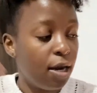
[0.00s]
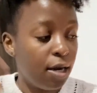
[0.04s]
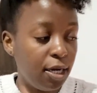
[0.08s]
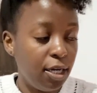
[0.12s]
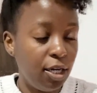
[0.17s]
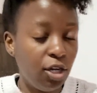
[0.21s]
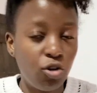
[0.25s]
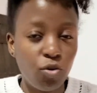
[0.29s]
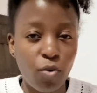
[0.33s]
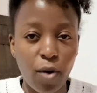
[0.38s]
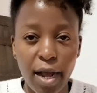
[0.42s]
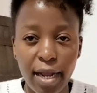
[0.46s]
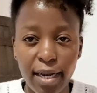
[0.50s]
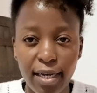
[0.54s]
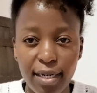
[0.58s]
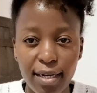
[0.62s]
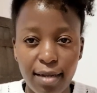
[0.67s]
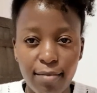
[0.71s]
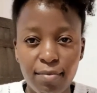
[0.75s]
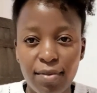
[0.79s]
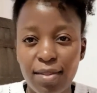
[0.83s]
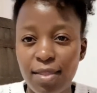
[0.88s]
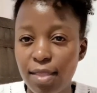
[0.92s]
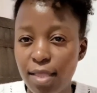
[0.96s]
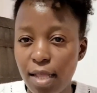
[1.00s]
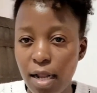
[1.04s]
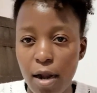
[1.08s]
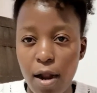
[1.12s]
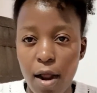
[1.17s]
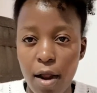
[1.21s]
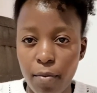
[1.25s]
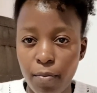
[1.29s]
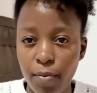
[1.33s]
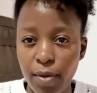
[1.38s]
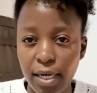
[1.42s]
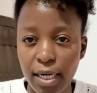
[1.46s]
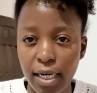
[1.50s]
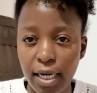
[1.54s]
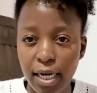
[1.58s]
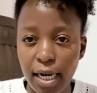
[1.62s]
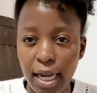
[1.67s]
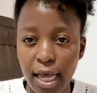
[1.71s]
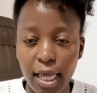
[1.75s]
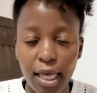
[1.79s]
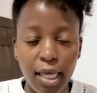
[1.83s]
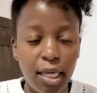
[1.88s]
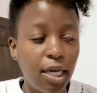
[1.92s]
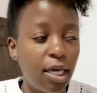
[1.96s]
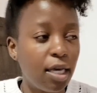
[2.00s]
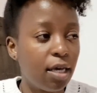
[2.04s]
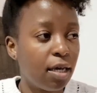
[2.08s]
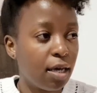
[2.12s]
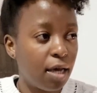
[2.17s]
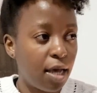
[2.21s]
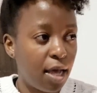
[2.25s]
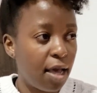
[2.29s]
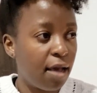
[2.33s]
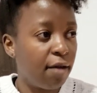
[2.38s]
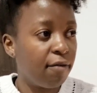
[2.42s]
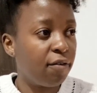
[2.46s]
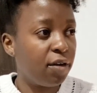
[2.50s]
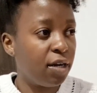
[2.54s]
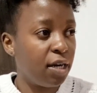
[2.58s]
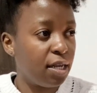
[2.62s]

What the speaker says: little items that I really like, I have an